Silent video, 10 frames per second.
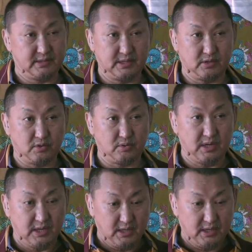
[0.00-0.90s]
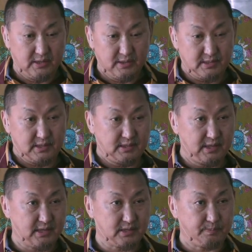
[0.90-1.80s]
is incorrect. This is
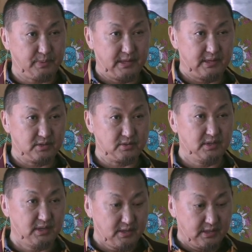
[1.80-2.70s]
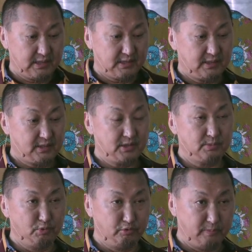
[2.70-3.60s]
explanation. And then this
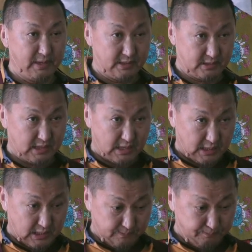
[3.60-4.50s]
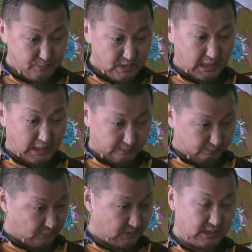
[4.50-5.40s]
movement is
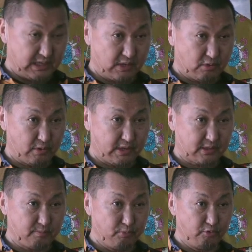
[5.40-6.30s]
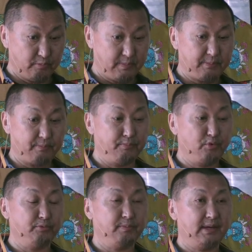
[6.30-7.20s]
incorrect
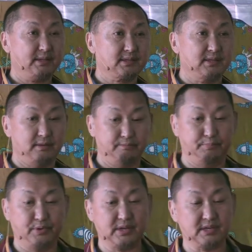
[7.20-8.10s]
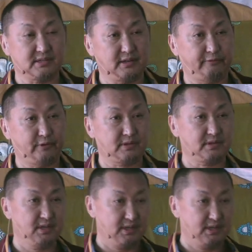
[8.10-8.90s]
movement brings sufferings.